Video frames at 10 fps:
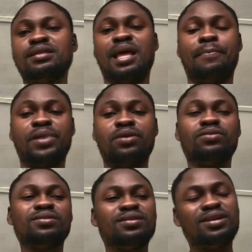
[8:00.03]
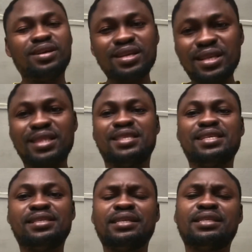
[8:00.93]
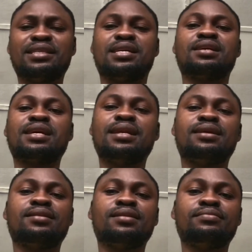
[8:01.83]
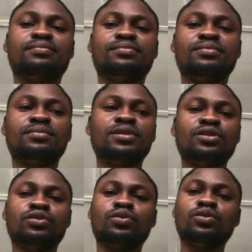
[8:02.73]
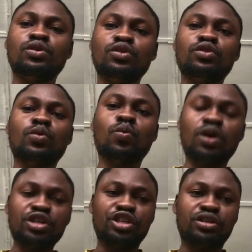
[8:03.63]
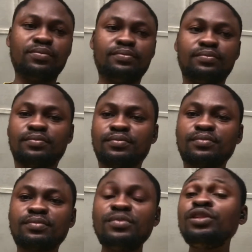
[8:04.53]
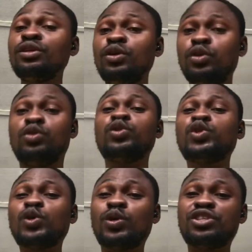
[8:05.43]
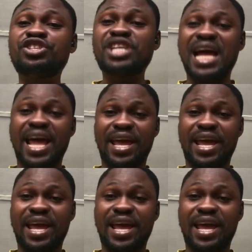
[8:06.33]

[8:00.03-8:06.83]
meal decent and clean. So you wash, you sun dry.